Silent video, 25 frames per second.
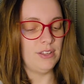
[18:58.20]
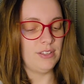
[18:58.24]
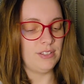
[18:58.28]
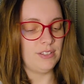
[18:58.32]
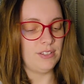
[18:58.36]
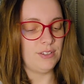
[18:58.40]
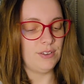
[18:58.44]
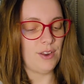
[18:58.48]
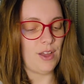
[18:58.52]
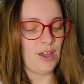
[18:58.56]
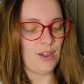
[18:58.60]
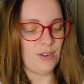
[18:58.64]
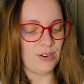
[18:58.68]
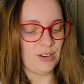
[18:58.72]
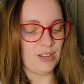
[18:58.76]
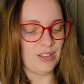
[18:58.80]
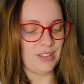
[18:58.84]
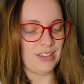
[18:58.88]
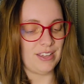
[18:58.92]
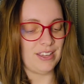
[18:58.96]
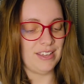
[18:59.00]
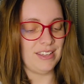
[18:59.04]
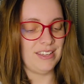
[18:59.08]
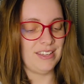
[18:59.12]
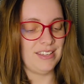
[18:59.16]
Not
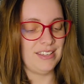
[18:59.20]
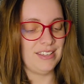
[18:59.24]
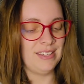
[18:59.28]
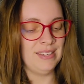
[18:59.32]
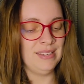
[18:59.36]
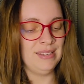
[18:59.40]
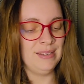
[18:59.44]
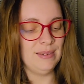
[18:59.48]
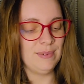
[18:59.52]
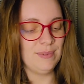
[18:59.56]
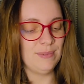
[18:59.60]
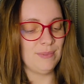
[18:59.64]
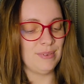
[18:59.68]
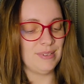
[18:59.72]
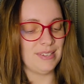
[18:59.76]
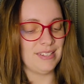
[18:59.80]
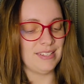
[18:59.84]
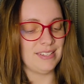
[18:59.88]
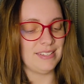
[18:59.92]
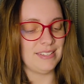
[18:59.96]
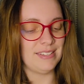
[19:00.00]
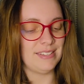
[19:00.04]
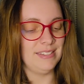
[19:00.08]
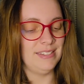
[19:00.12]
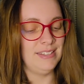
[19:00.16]
really,
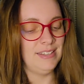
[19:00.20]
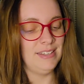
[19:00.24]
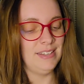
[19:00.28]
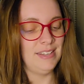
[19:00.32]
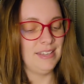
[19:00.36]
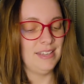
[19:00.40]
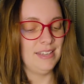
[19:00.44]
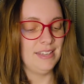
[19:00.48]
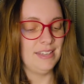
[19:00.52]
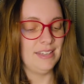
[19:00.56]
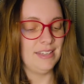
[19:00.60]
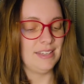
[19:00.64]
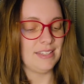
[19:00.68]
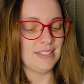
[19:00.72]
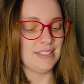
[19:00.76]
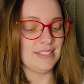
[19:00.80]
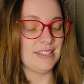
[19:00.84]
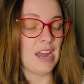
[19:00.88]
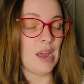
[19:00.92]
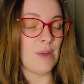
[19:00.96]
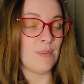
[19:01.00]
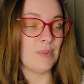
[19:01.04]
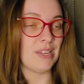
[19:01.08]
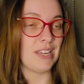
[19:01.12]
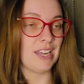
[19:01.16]
but it's time to get